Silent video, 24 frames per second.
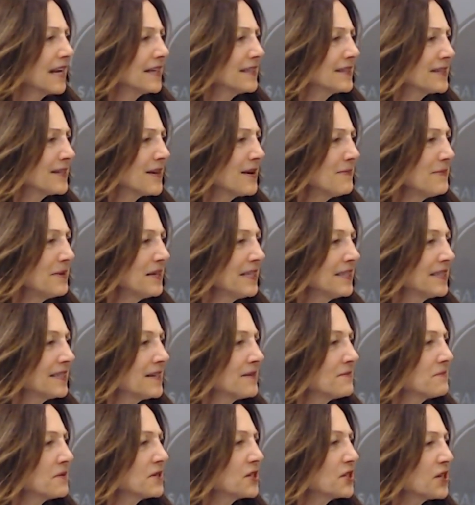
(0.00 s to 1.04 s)
and somebody
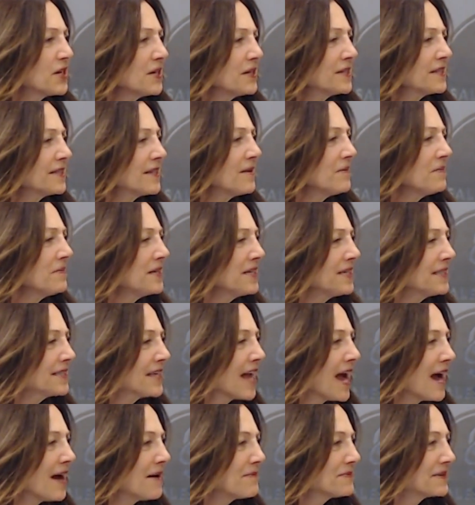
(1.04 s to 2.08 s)
said, Michelle,
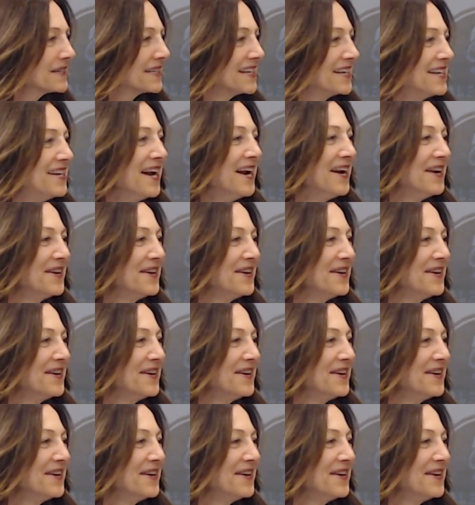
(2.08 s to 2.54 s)
something's happening